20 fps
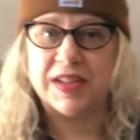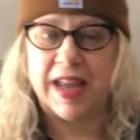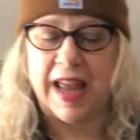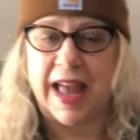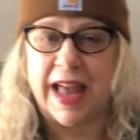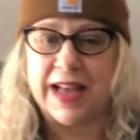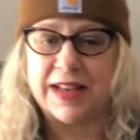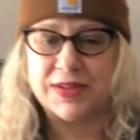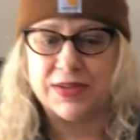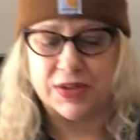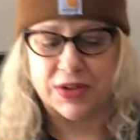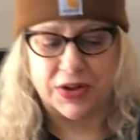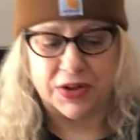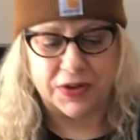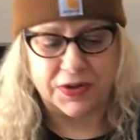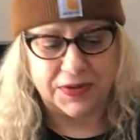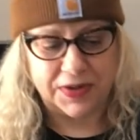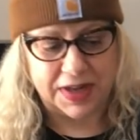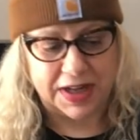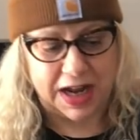
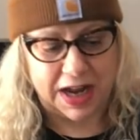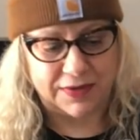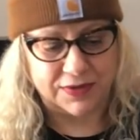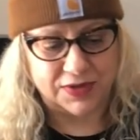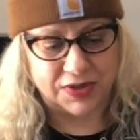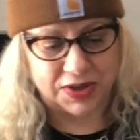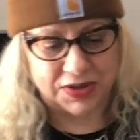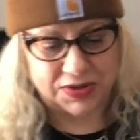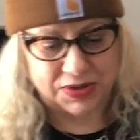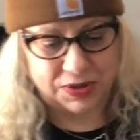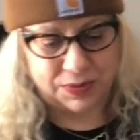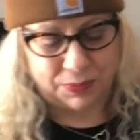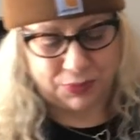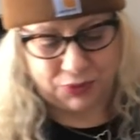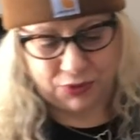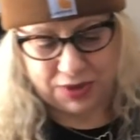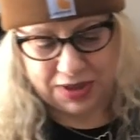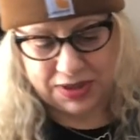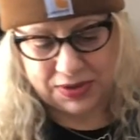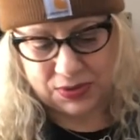castle, and I've done some
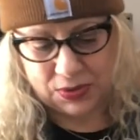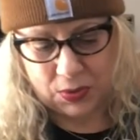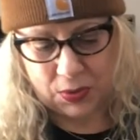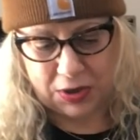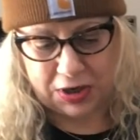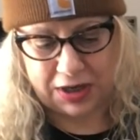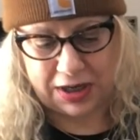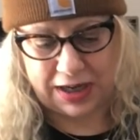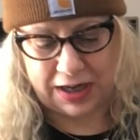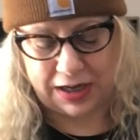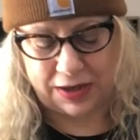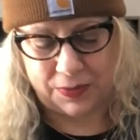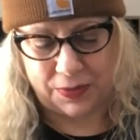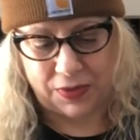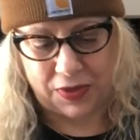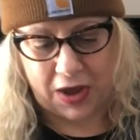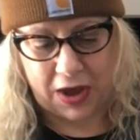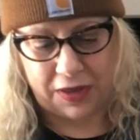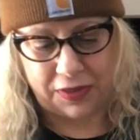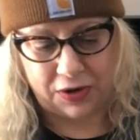pre-sorting
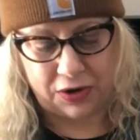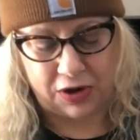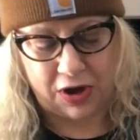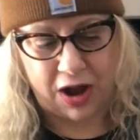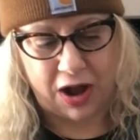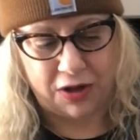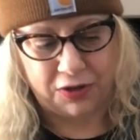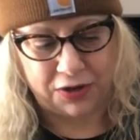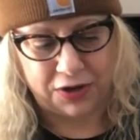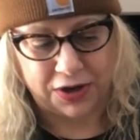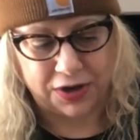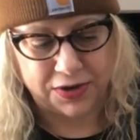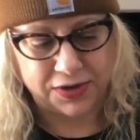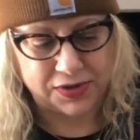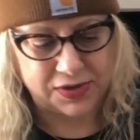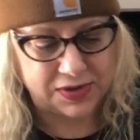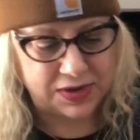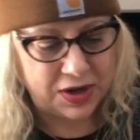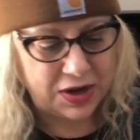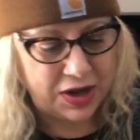with other
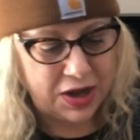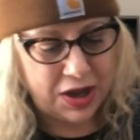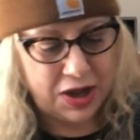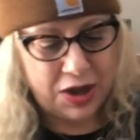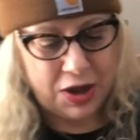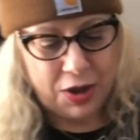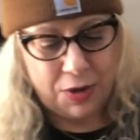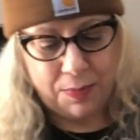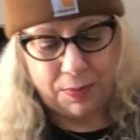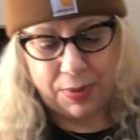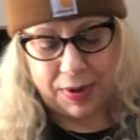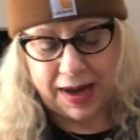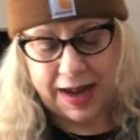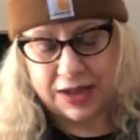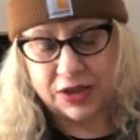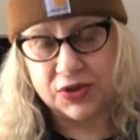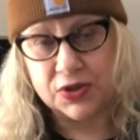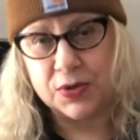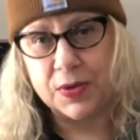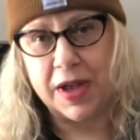colors, but
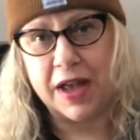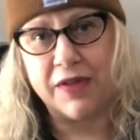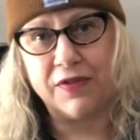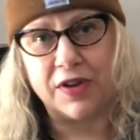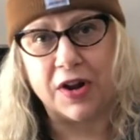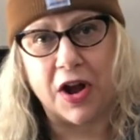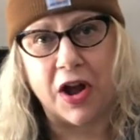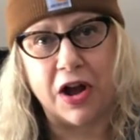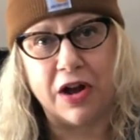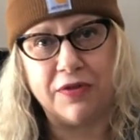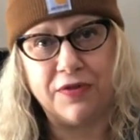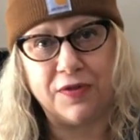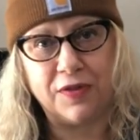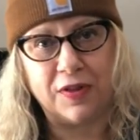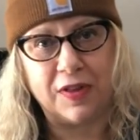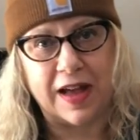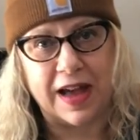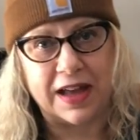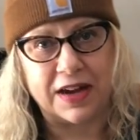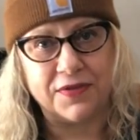I do have an awful
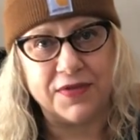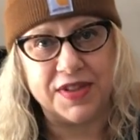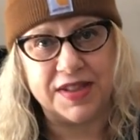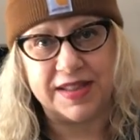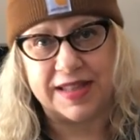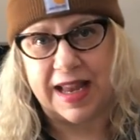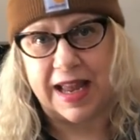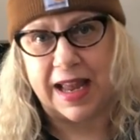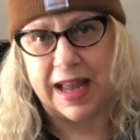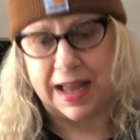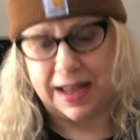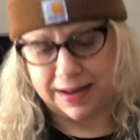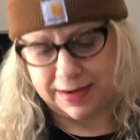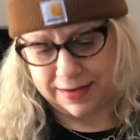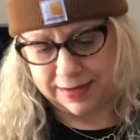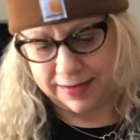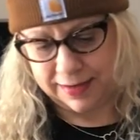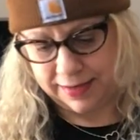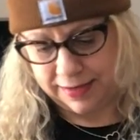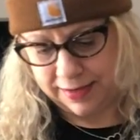lot of
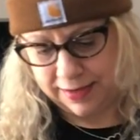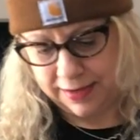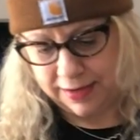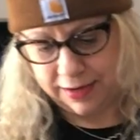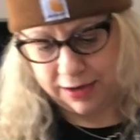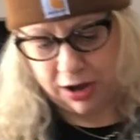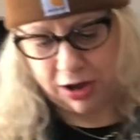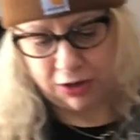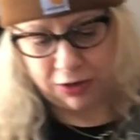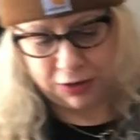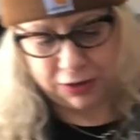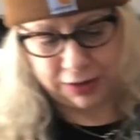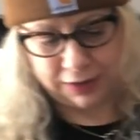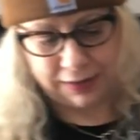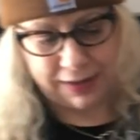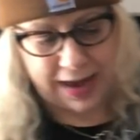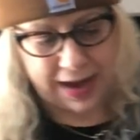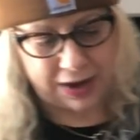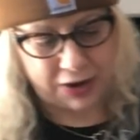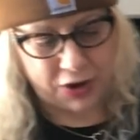sand colored
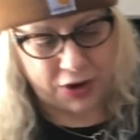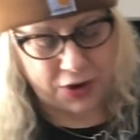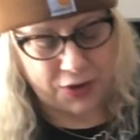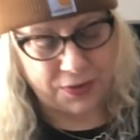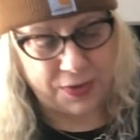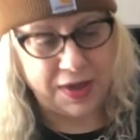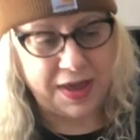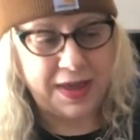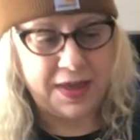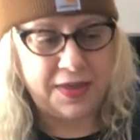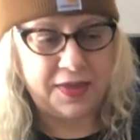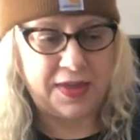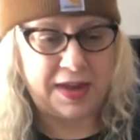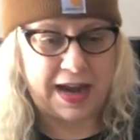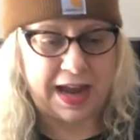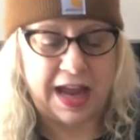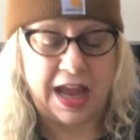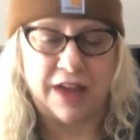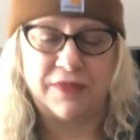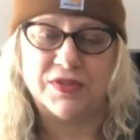Lego that
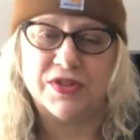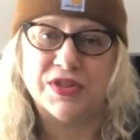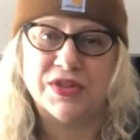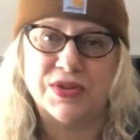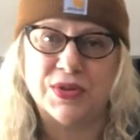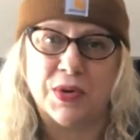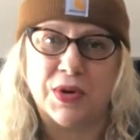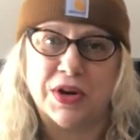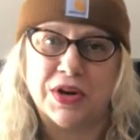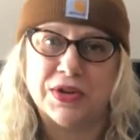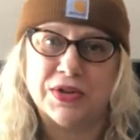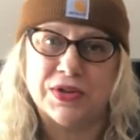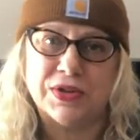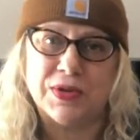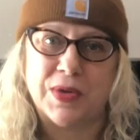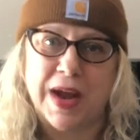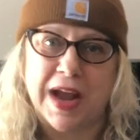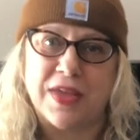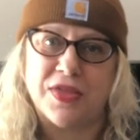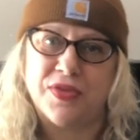I have to sort.
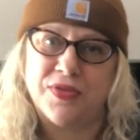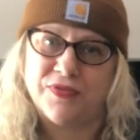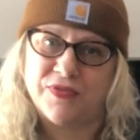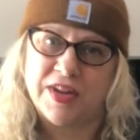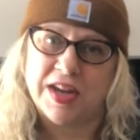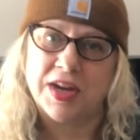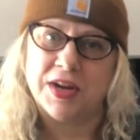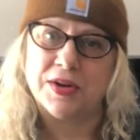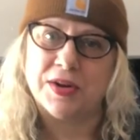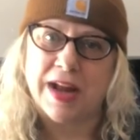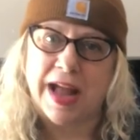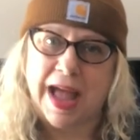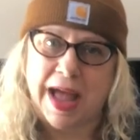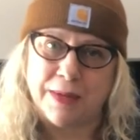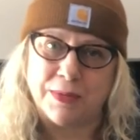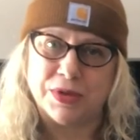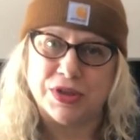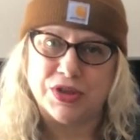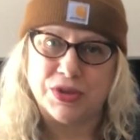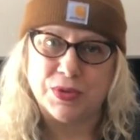So I figured I
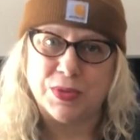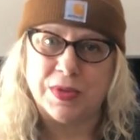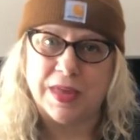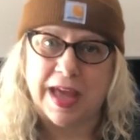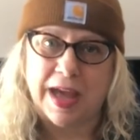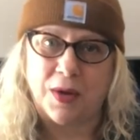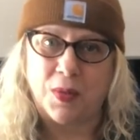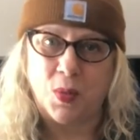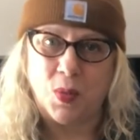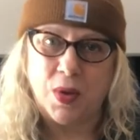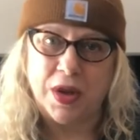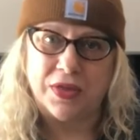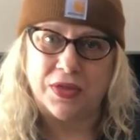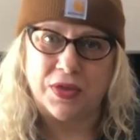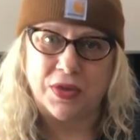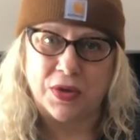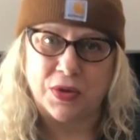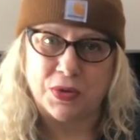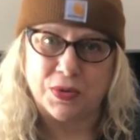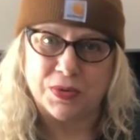would do that
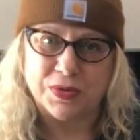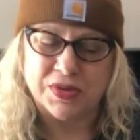with you